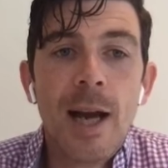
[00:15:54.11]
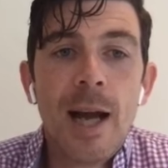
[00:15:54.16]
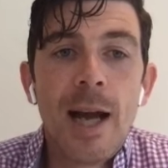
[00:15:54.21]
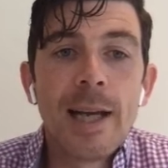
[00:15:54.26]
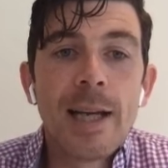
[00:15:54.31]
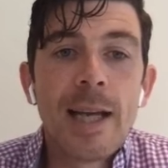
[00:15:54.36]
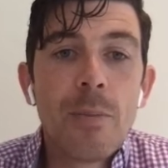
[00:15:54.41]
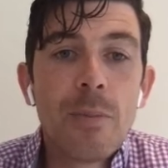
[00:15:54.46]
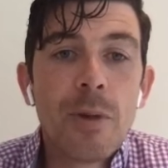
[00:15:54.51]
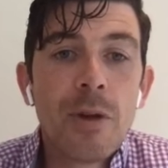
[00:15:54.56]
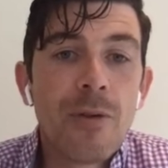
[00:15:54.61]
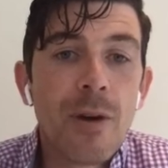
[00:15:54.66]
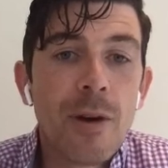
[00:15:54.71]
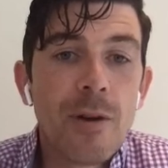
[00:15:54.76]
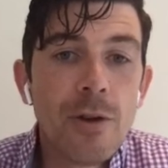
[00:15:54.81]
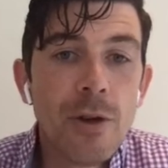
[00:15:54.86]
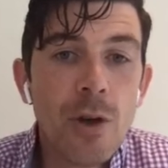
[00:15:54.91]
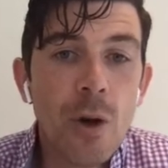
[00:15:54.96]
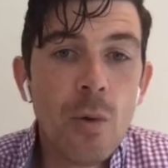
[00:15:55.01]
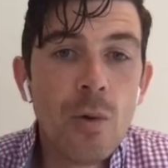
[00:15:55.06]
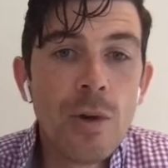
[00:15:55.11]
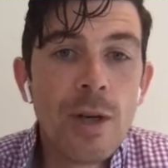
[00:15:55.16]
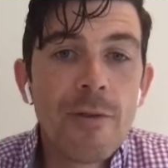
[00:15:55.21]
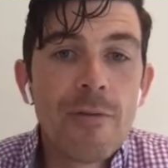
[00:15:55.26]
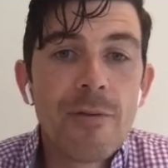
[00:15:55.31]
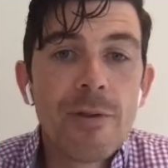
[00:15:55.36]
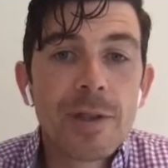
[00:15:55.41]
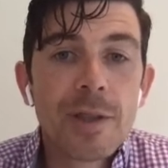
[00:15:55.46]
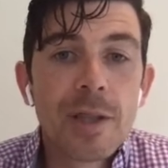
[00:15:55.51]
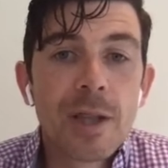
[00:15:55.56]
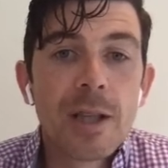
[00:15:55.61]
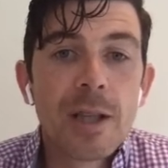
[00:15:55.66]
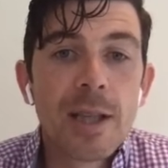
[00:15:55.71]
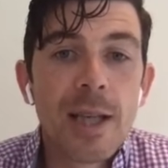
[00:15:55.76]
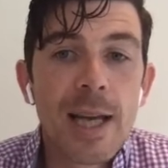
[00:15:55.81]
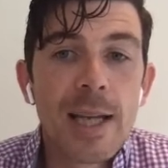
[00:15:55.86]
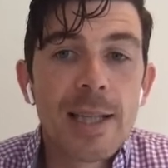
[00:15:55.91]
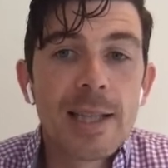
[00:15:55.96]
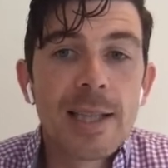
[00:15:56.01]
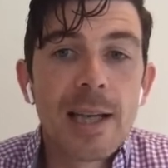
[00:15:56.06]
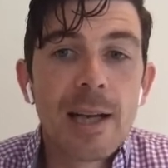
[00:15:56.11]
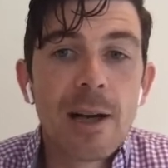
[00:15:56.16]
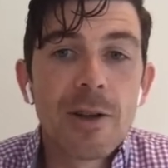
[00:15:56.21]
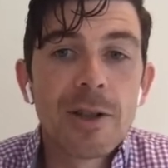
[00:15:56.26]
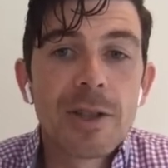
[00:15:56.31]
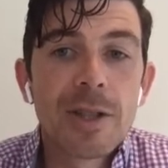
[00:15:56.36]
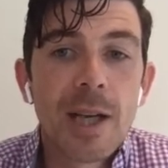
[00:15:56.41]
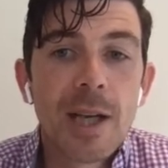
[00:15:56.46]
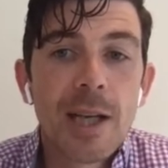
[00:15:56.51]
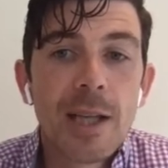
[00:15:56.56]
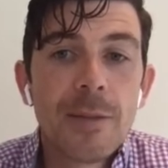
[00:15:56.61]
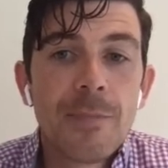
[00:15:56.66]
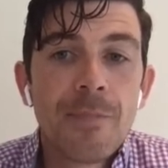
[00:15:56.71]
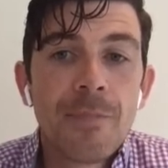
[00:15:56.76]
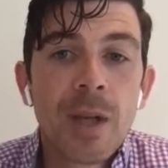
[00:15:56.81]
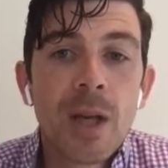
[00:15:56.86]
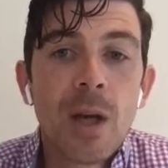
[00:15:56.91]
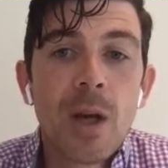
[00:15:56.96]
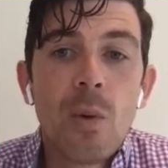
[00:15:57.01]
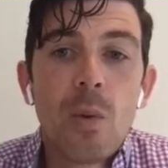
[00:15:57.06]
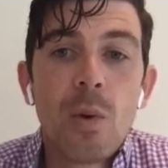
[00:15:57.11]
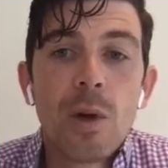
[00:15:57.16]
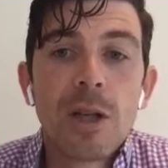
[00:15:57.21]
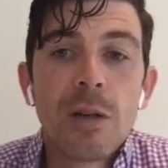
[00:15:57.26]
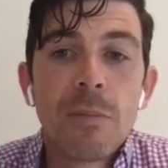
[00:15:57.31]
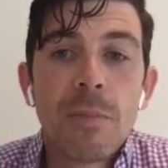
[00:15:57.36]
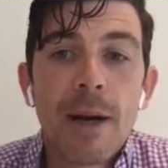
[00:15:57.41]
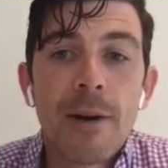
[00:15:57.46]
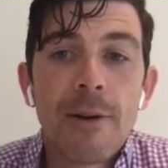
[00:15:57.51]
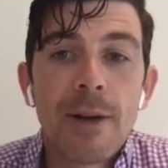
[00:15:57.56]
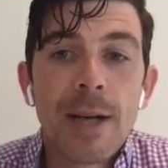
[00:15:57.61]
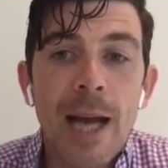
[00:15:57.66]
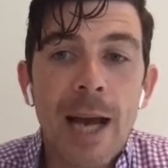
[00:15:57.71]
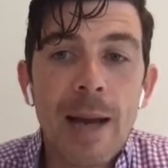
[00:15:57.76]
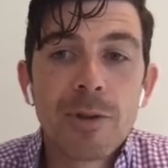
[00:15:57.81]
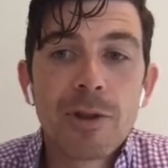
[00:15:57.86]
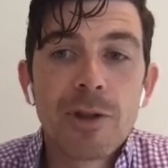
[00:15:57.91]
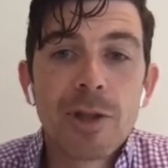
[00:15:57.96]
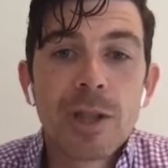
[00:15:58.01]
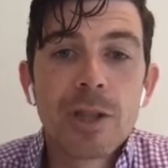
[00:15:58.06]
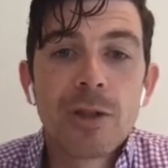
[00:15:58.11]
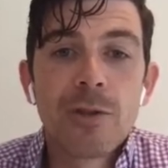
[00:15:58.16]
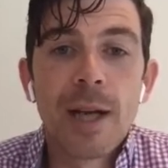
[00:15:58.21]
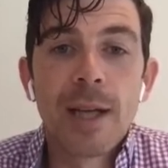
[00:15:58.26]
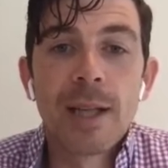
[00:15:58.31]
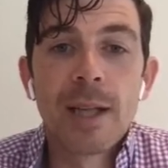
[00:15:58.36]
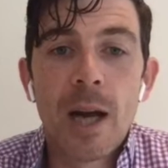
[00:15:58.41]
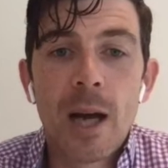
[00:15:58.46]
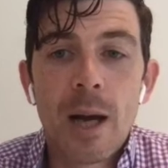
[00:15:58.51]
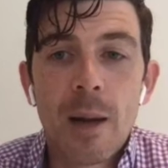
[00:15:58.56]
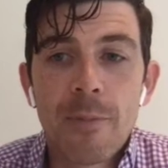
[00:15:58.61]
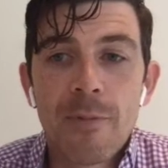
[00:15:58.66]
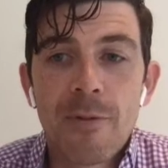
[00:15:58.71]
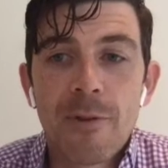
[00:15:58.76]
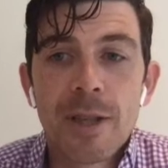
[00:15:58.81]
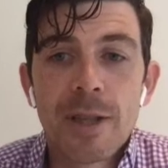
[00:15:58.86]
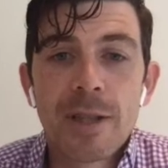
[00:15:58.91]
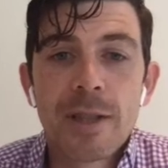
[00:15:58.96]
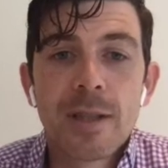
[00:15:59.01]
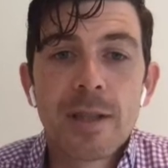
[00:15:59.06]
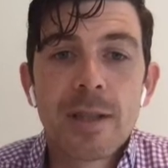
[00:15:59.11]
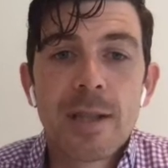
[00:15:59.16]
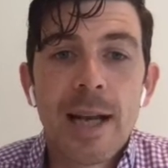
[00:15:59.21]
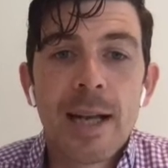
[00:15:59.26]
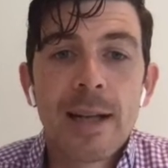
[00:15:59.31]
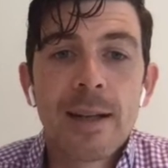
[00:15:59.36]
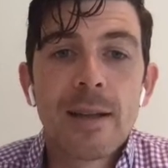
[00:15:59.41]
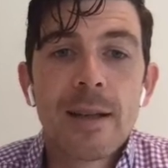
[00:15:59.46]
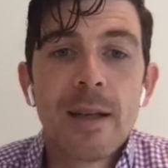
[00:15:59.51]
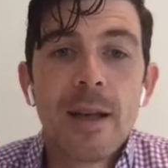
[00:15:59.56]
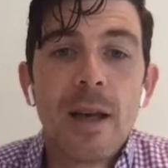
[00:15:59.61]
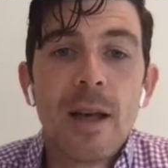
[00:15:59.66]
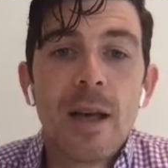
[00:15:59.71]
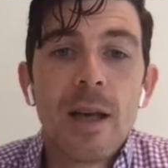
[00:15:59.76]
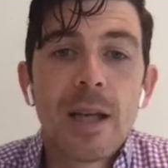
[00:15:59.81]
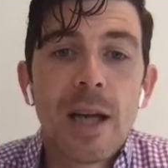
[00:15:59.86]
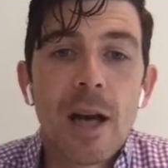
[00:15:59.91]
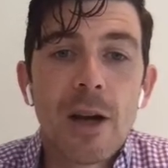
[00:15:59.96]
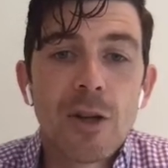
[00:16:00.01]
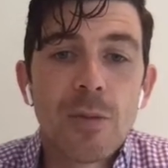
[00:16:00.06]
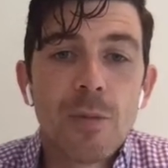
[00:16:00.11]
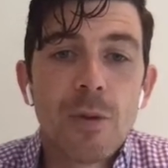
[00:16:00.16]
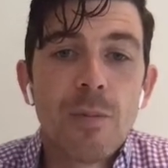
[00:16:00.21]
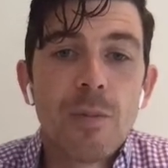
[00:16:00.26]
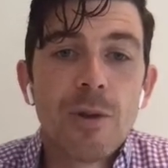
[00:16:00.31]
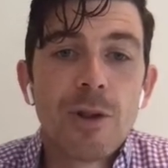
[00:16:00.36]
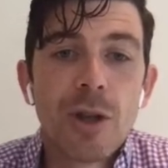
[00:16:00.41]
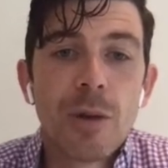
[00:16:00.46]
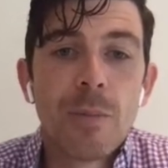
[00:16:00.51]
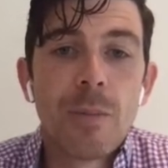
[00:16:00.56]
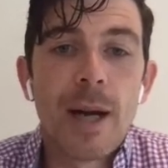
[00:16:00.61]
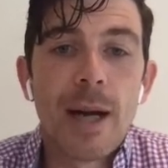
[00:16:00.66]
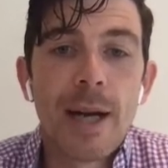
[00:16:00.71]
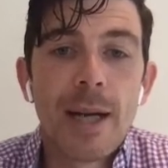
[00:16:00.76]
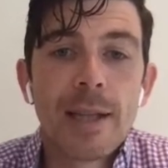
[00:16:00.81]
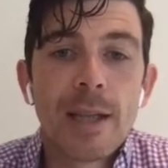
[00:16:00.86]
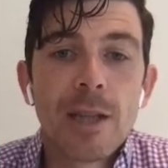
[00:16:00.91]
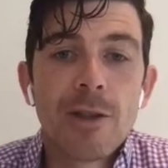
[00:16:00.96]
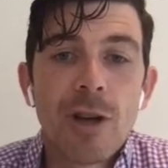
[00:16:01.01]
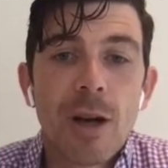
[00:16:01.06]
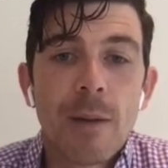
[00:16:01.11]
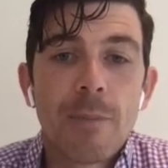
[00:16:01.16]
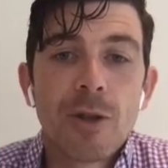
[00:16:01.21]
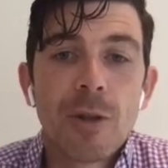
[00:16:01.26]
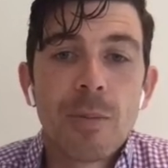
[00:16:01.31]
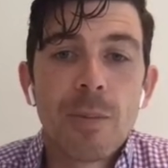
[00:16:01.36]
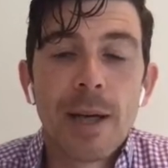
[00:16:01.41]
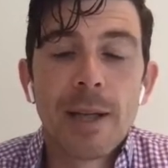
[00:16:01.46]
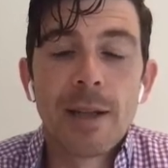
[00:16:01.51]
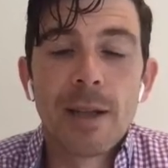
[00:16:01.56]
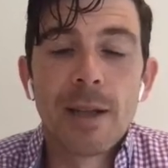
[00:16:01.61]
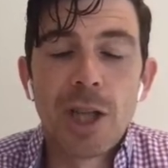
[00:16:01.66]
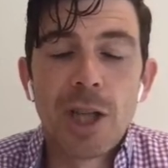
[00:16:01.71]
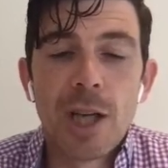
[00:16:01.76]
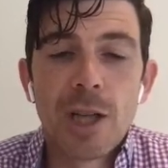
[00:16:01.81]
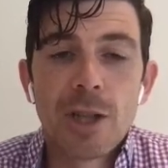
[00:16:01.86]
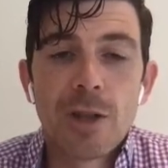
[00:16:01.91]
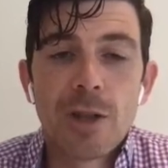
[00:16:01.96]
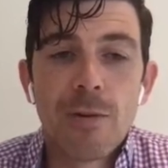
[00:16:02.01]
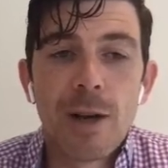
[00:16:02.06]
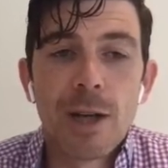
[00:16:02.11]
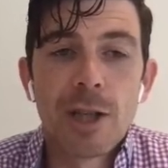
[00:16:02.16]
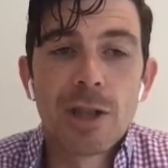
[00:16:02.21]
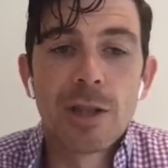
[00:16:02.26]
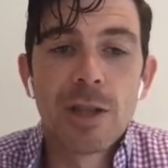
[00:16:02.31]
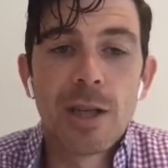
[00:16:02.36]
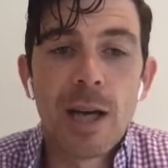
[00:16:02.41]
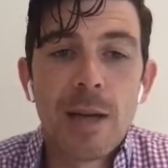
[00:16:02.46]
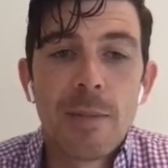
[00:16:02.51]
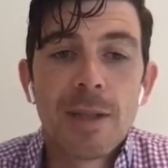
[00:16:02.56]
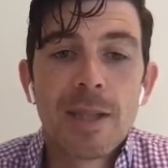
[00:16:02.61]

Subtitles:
Again, we found no difference on the ACLR side when comparing hamstring strength, hop for distance length, counter movement jump height, and drop jump height and change direction time.